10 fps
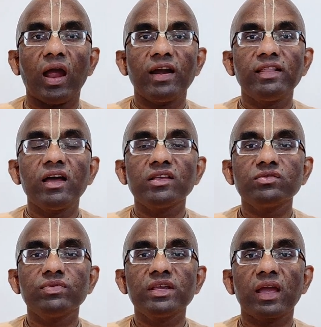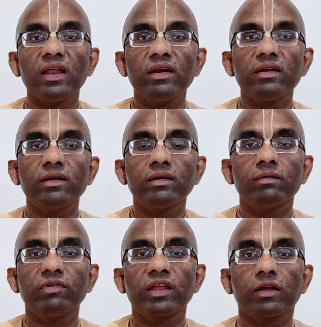And thus we
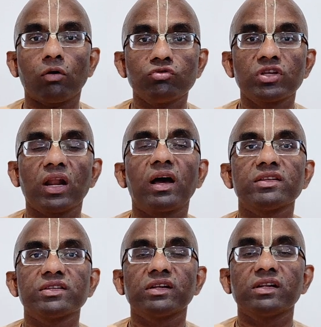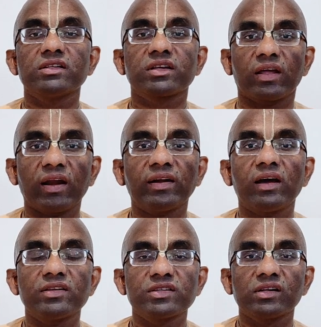can we can counsel ourselves, correct
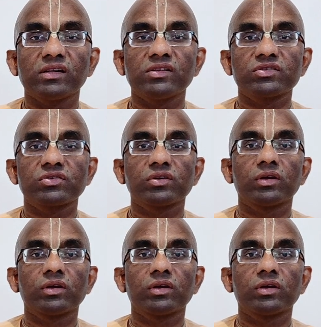ourselves,